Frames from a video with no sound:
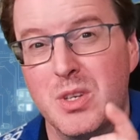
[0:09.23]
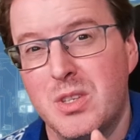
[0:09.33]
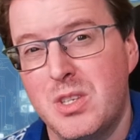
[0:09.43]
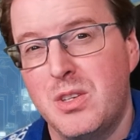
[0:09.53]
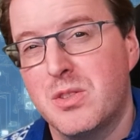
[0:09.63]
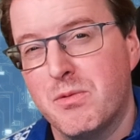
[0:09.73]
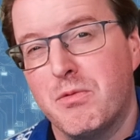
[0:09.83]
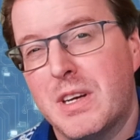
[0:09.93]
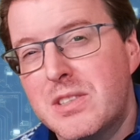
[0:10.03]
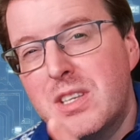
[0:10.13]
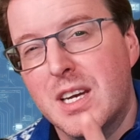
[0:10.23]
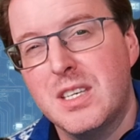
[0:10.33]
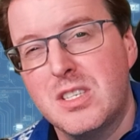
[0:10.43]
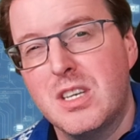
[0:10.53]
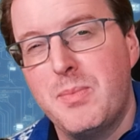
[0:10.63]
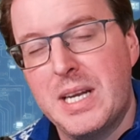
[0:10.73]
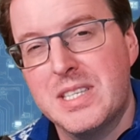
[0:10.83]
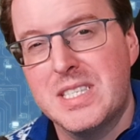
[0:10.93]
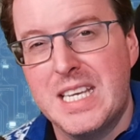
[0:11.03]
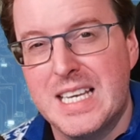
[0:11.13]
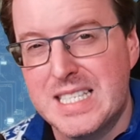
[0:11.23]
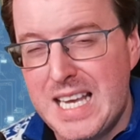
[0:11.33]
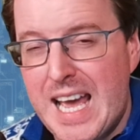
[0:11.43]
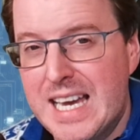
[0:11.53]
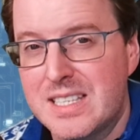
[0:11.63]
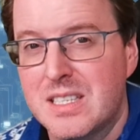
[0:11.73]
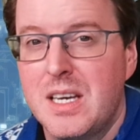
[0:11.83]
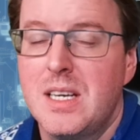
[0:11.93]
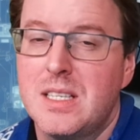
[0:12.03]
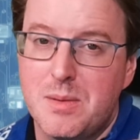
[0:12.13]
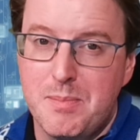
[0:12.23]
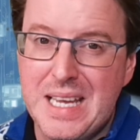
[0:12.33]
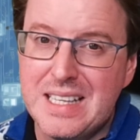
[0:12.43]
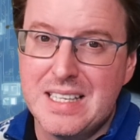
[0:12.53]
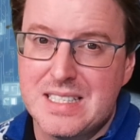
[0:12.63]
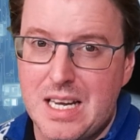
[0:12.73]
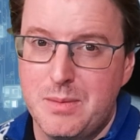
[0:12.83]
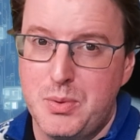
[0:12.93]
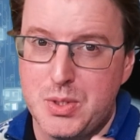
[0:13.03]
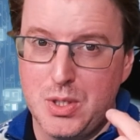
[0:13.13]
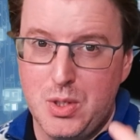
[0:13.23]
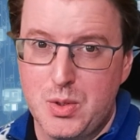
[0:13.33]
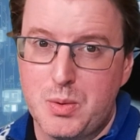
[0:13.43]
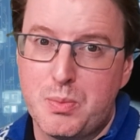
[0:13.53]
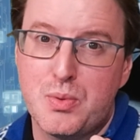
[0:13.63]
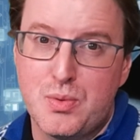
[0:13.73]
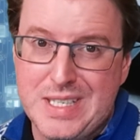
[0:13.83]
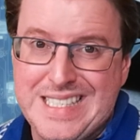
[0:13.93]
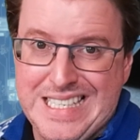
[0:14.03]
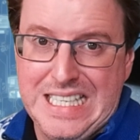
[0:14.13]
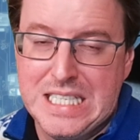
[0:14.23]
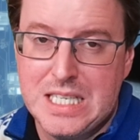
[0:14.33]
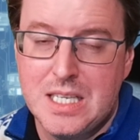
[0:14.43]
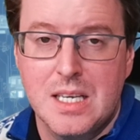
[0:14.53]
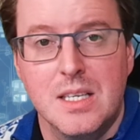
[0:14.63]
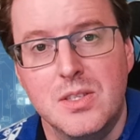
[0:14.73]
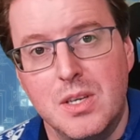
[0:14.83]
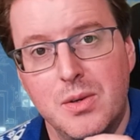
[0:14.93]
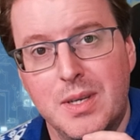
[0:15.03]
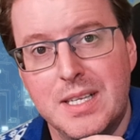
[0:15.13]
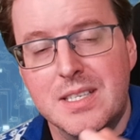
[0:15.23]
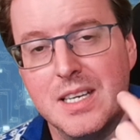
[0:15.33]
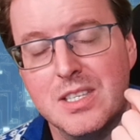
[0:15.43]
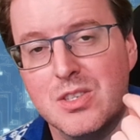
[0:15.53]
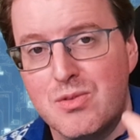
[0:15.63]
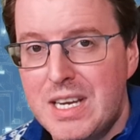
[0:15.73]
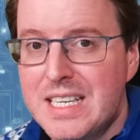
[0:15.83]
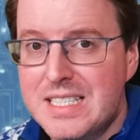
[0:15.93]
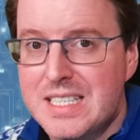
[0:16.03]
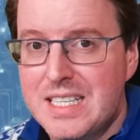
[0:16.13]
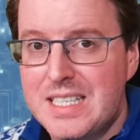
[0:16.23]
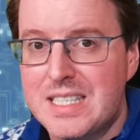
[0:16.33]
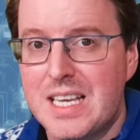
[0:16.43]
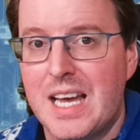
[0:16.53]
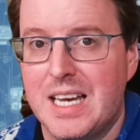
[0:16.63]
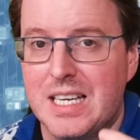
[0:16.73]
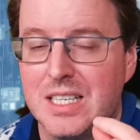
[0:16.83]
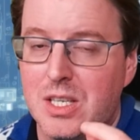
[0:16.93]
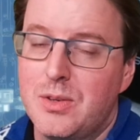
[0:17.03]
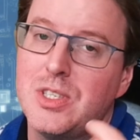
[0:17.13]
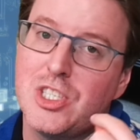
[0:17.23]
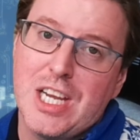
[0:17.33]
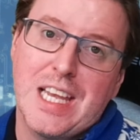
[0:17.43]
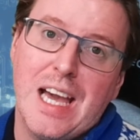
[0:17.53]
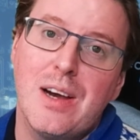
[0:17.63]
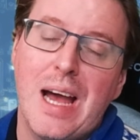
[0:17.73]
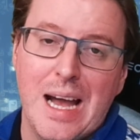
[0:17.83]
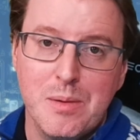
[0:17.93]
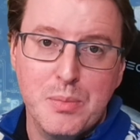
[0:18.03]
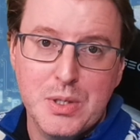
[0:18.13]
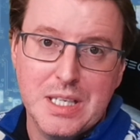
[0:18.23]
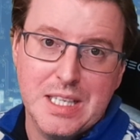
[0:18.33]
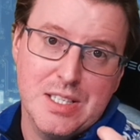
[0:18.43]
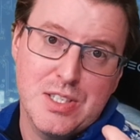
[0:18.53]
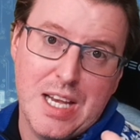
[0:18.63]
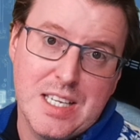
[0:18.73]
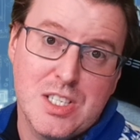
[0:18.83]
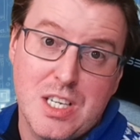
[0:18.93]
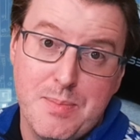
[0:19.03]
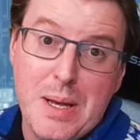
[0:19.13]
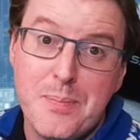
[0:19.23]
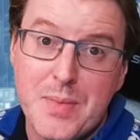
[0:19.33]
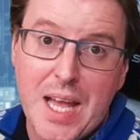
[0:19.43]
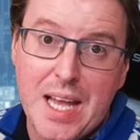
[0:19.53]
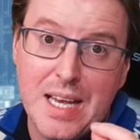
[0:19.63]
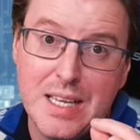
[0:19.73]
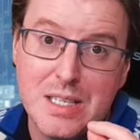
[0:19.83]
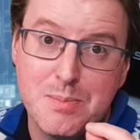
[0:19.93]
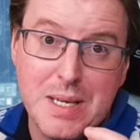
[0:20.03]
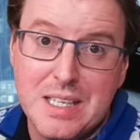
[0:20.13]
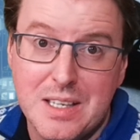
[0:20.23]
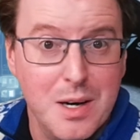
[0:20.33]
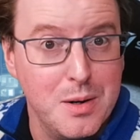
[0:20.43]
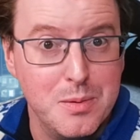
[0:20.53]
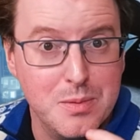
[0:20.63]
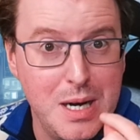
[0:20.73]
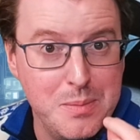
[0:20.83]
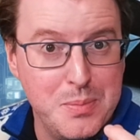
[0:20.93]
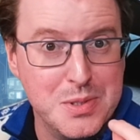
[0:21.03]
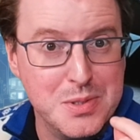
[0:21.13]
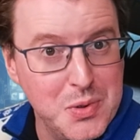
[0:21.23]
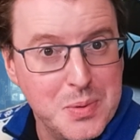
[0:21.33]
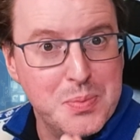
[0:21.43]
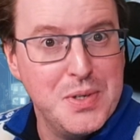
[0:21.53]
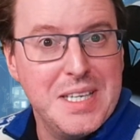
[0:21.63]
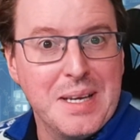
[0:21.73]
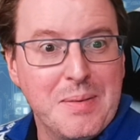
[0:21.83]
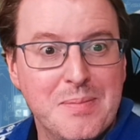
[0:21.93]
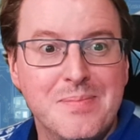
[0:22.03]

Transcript: we're going to use some fancy HTML and CSS to make these outputs look pretty. So let's get straight into this and go and check out outputting into HTML and making our outputs look pretty.